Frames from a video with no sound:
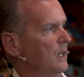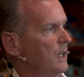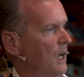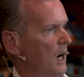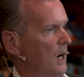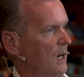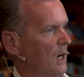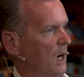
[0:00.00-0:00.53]
the
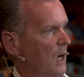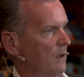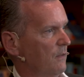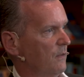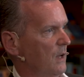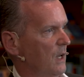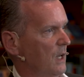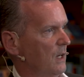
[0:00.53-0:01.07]
archive
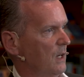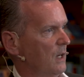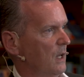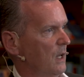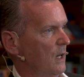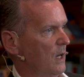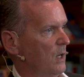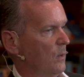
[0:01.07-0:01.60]
in,
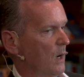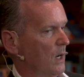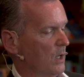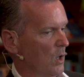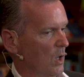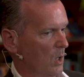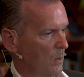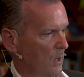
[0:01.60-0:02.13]
in NUI
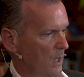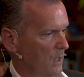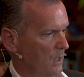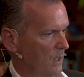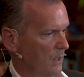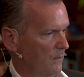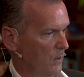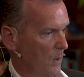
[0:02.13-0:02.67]
Galway,
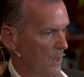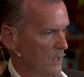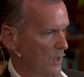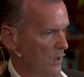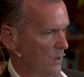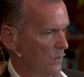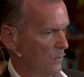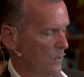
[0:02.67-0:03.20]
if you want to
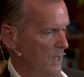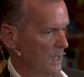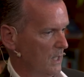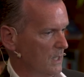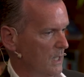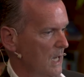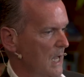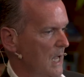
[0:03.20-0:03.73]
go and read it.